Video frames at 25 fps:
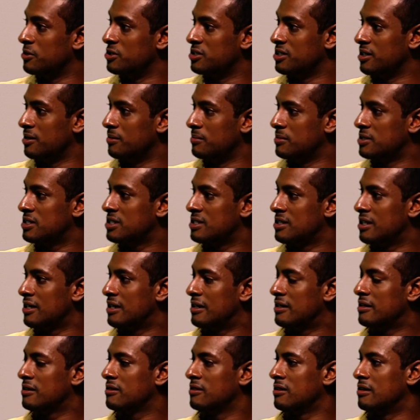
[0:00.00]
Museum is
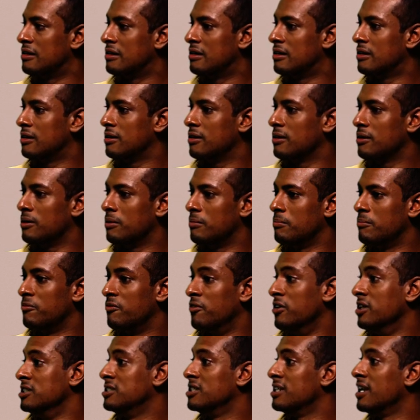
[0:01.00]
there, the
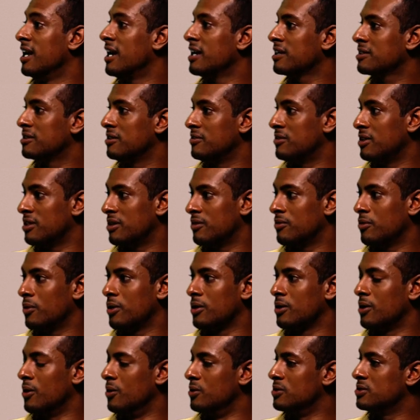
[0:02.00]
Virgin Active that
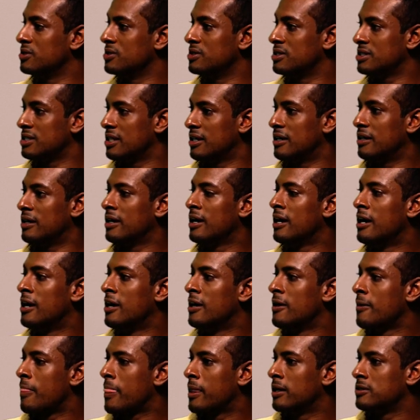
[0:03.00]
everyone goes to is there.
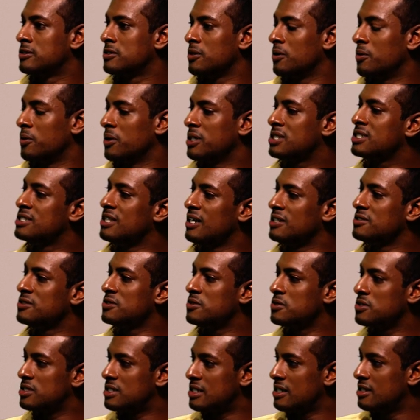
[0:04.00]
So it's nice
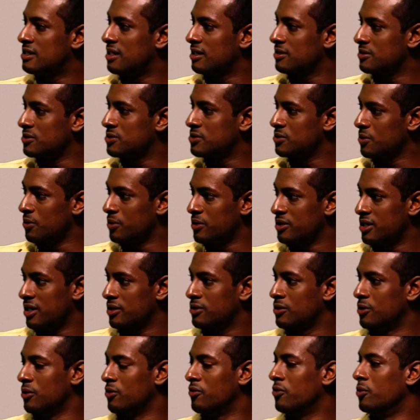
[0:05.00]
to see that the story
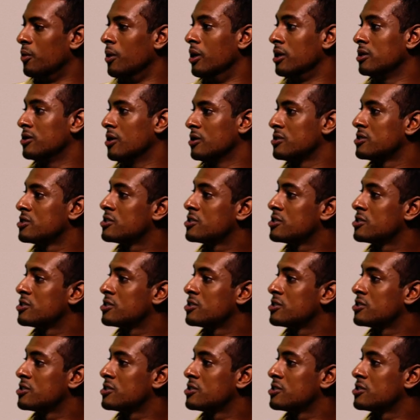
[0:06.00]
that you've worked on